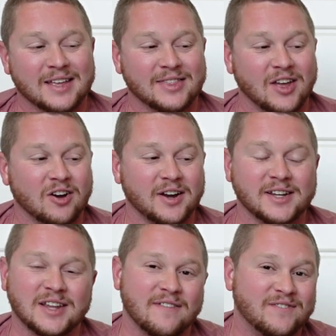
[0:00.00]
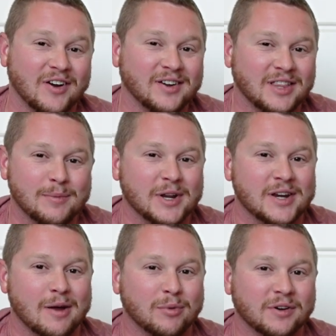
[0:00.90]
There is a very
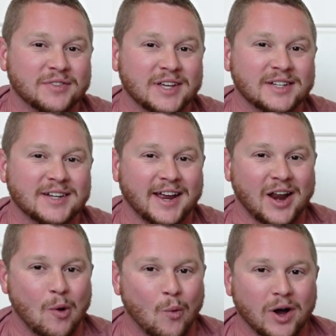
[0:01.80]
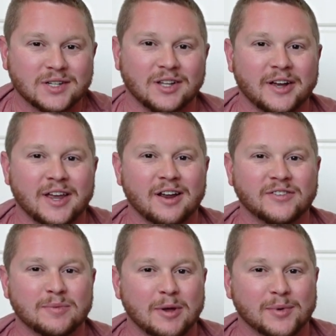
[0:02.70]
limited number of these, and I was lucky
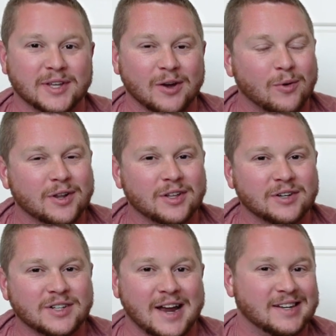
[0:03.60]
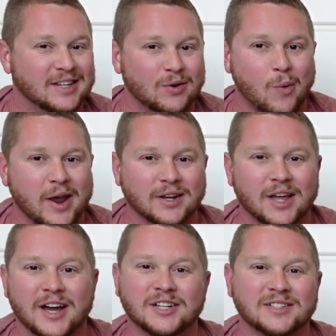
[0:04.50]
enough to be able to get one of those. I did wait in
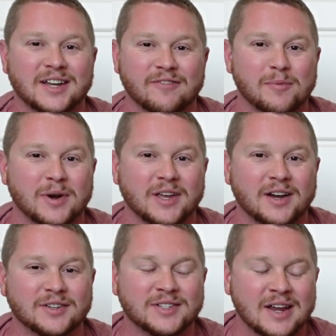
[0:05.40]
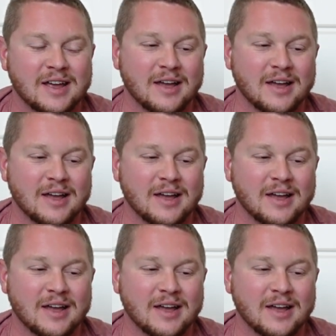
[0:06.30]
line just like everybody else.